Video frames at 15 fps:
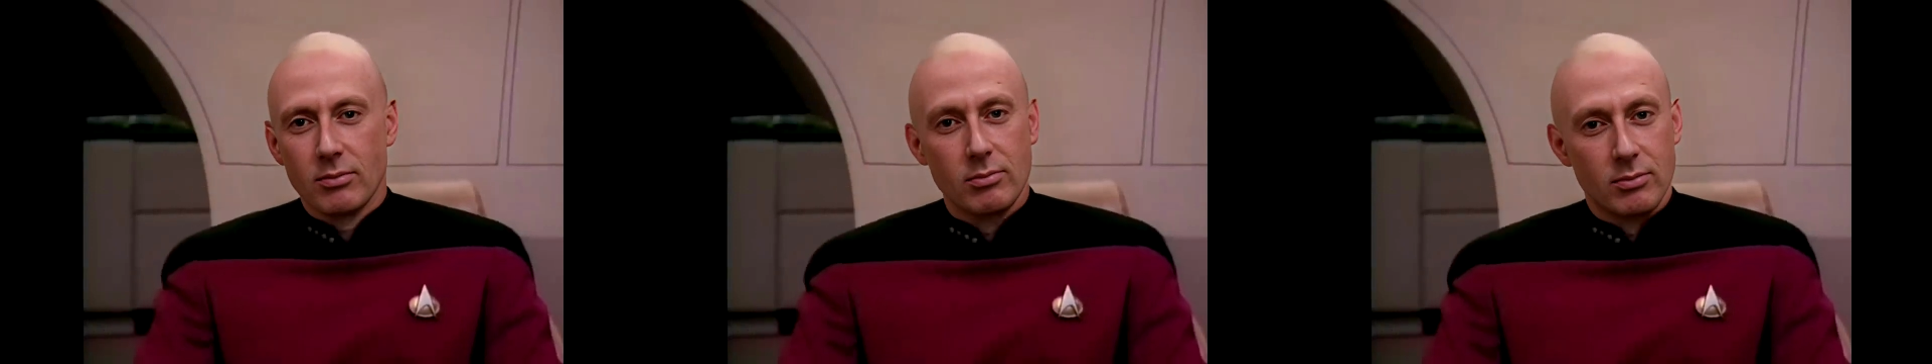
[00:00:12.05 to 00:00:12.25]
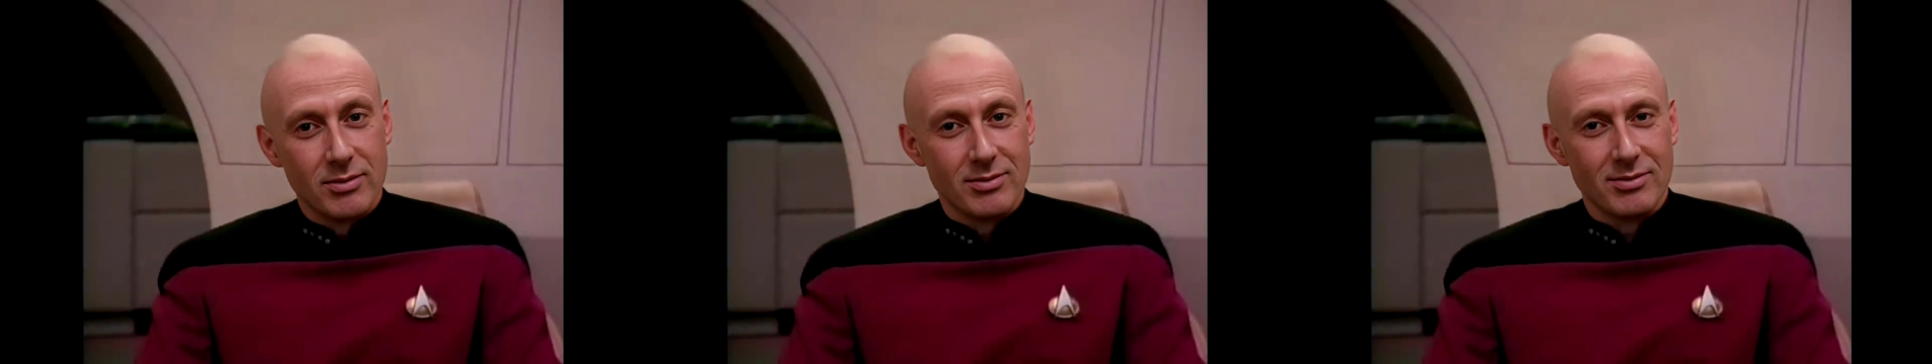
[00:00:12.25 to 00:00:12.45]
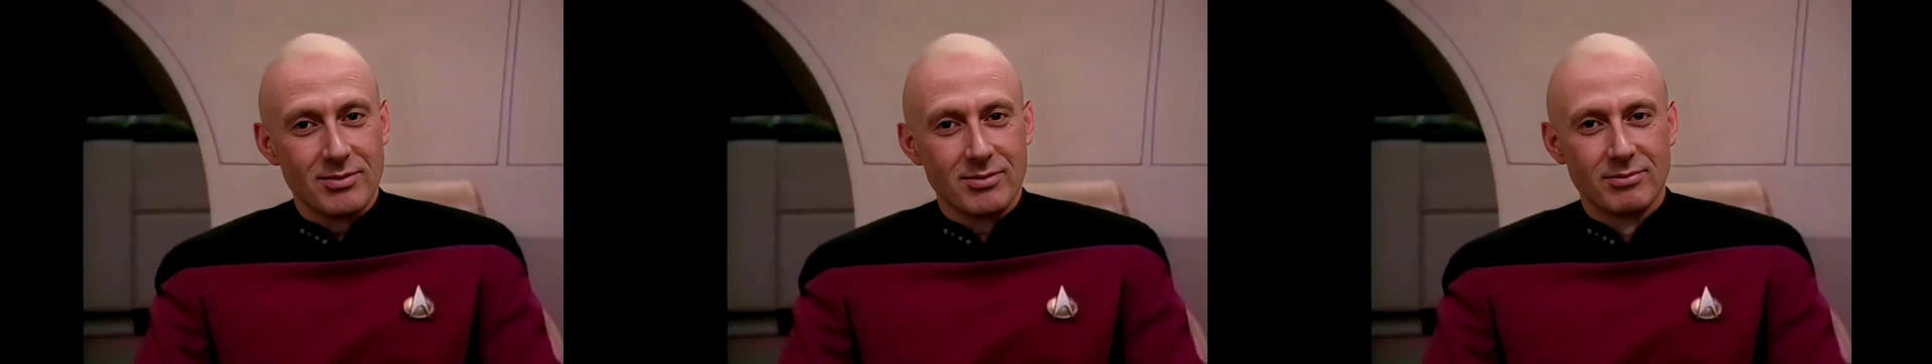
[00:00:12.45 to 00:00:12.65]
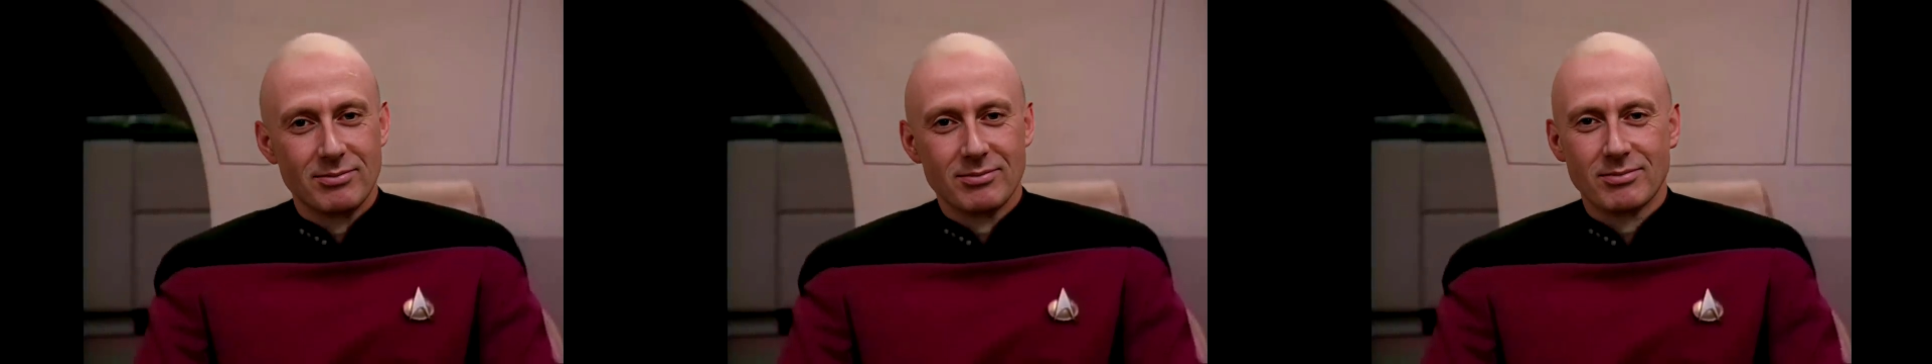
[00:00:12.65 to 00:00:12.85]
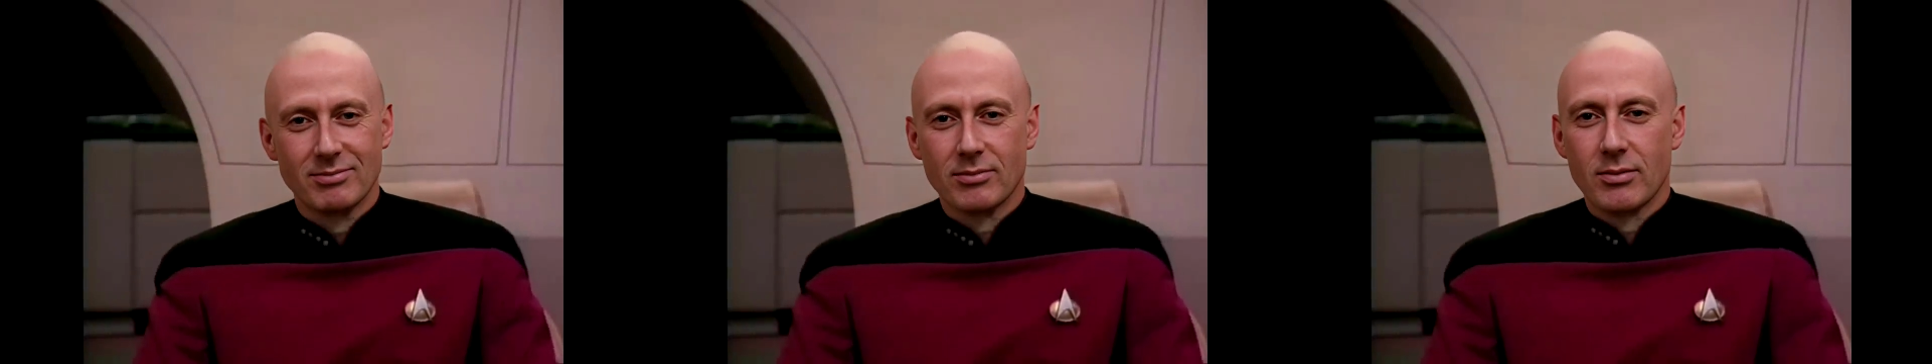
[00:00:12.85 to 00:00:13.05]
B,
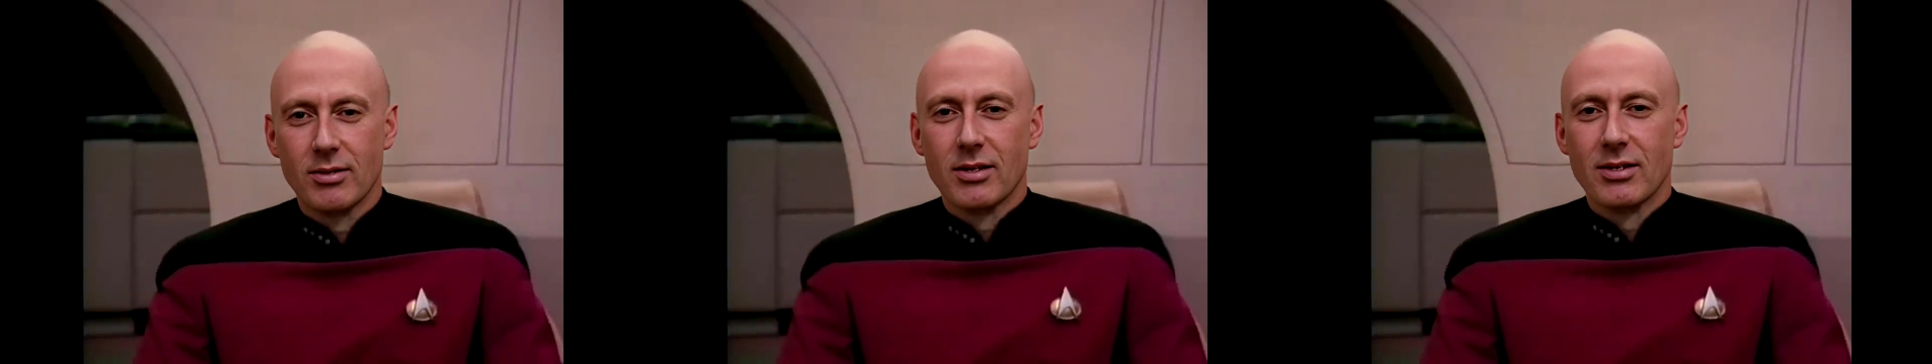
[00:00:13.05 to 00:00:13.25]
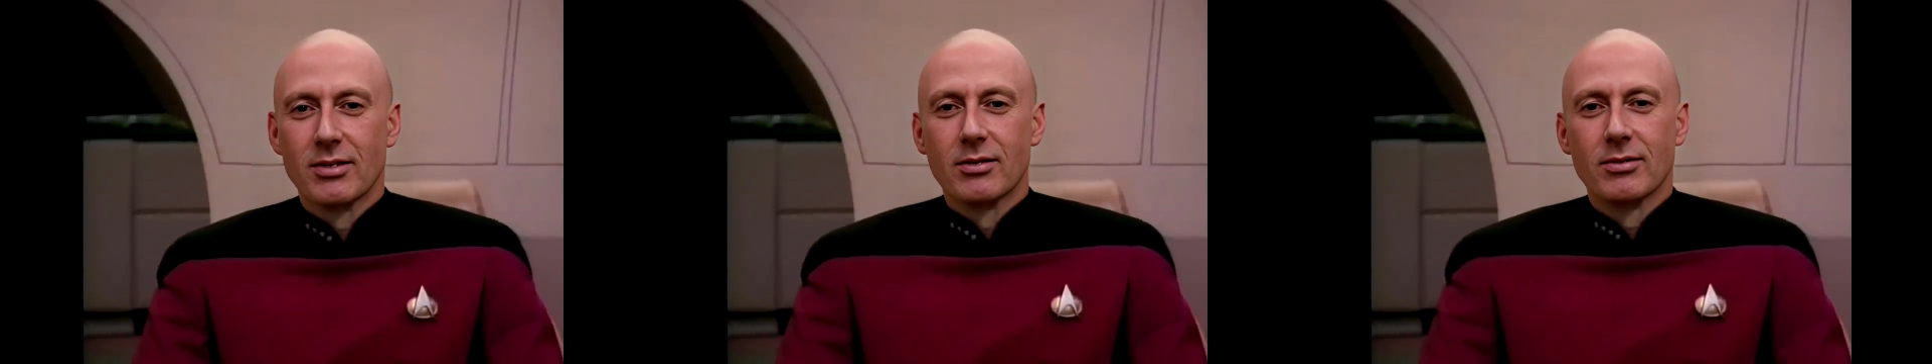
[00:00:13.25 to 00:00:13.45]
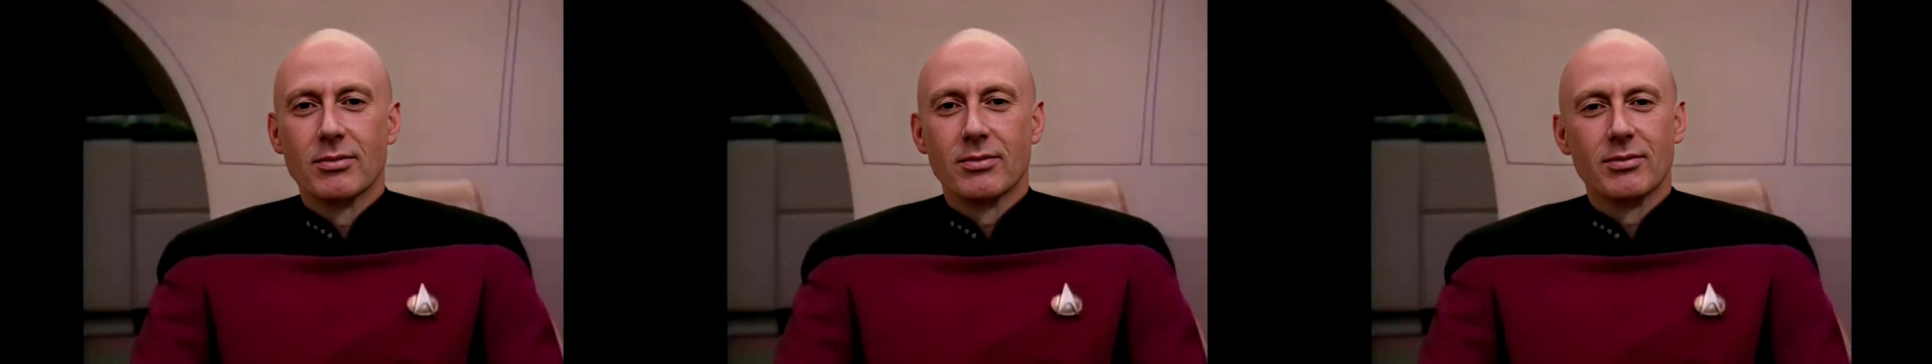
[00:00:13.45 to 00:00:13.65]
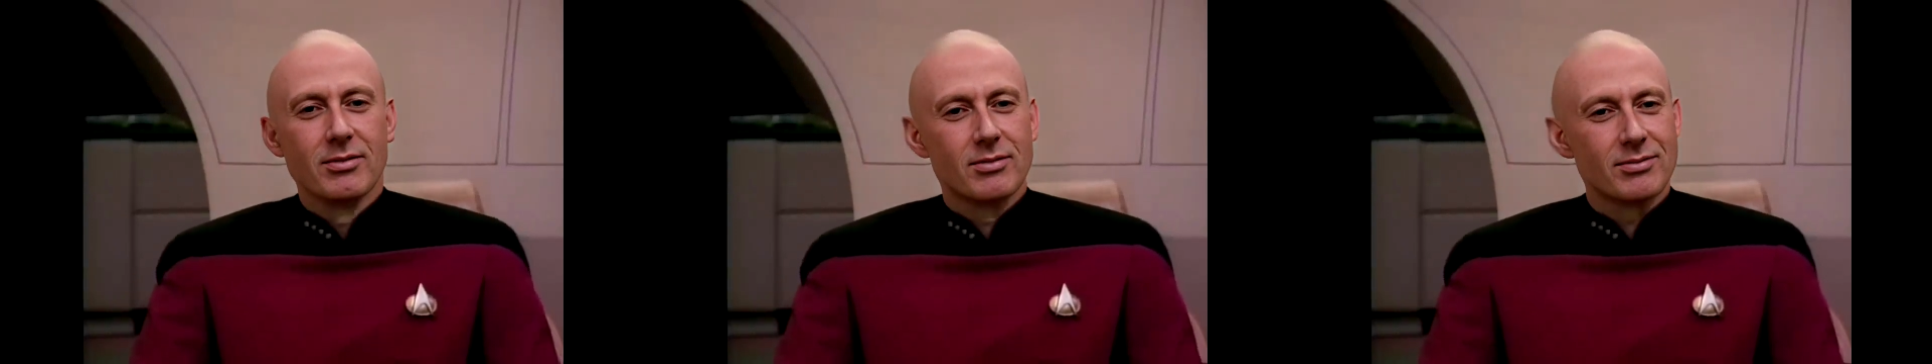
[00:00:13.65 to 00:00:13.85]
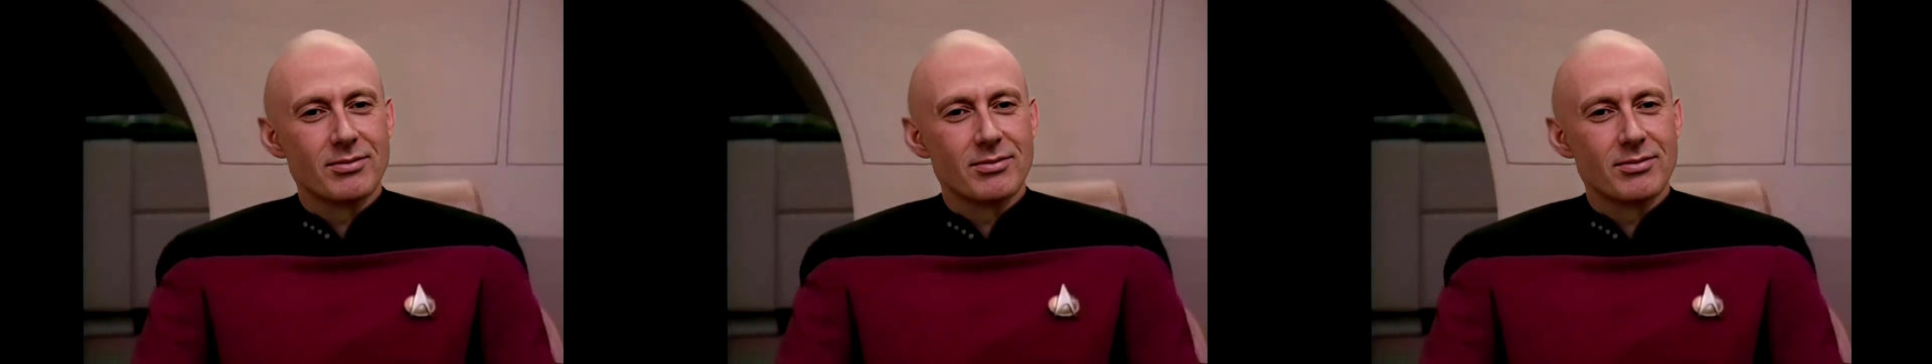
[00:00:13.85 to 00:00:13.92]
you're